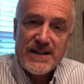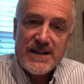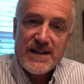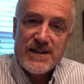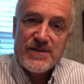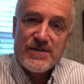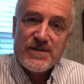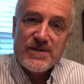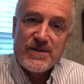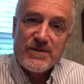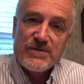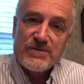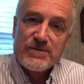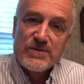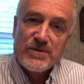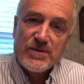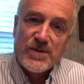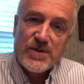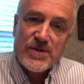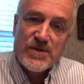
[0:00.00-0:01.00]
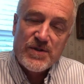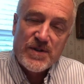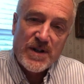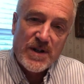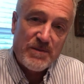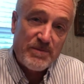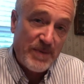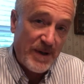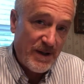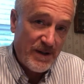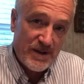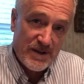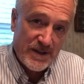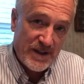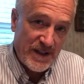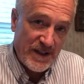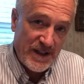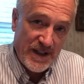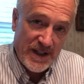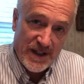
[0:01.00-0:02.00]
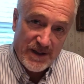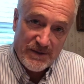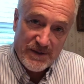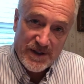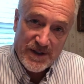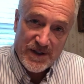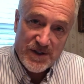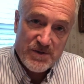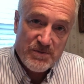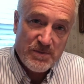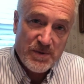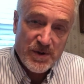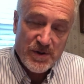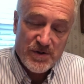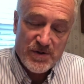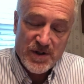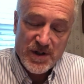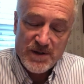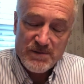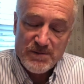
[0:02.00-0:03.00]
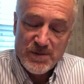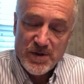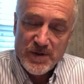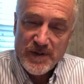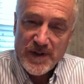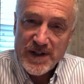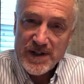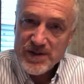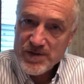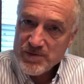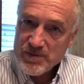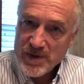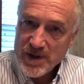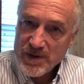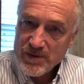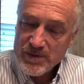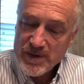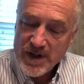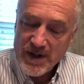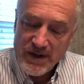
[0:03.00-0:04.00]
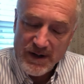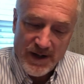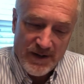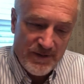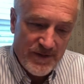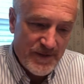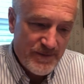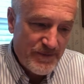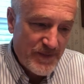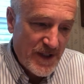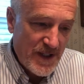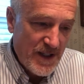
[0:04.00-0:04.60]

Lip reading: These are rules that apparently anyone that's producing a movie is well aware of.